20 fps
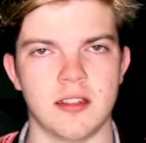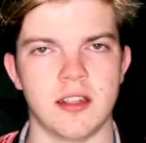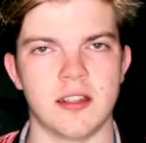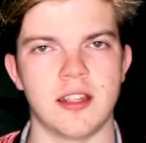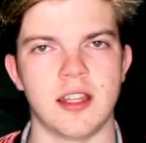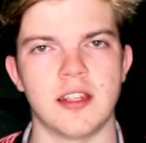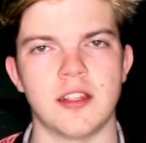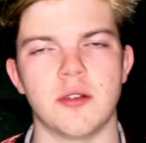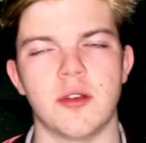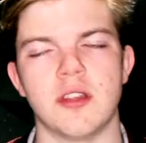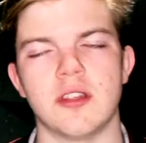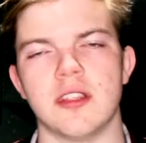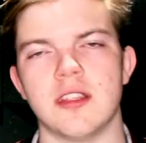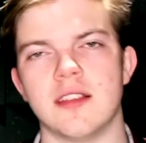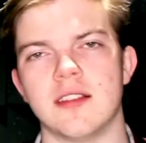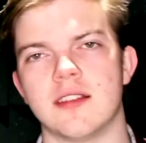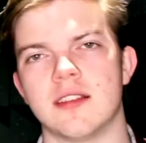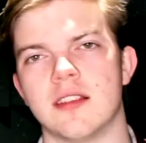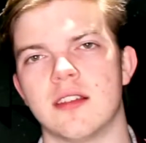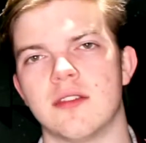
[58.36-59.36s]
Nintendo
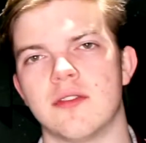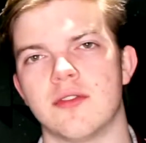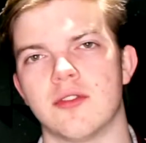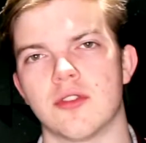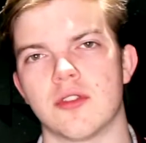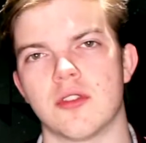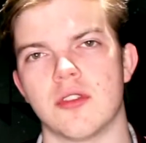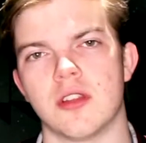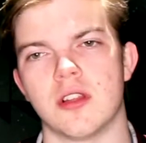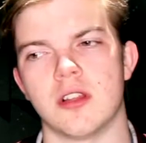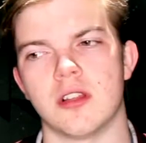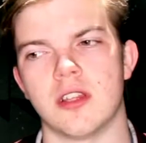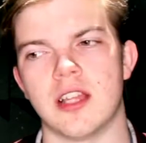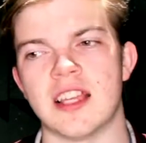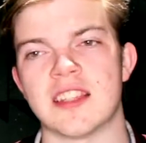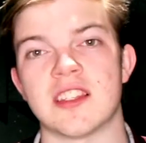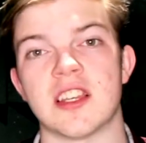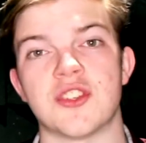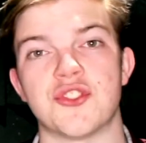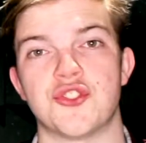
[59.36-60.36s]
Indies for the
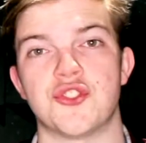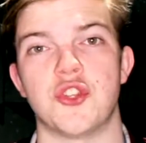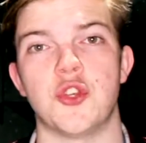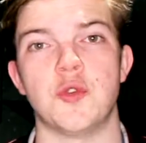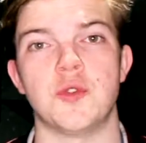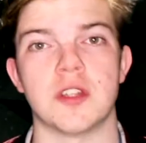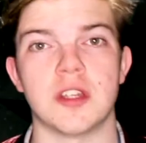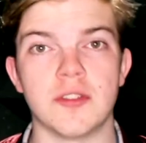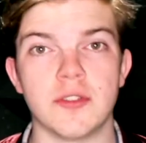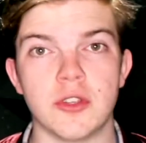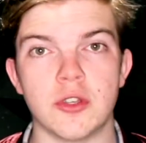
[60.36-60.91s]
less astute of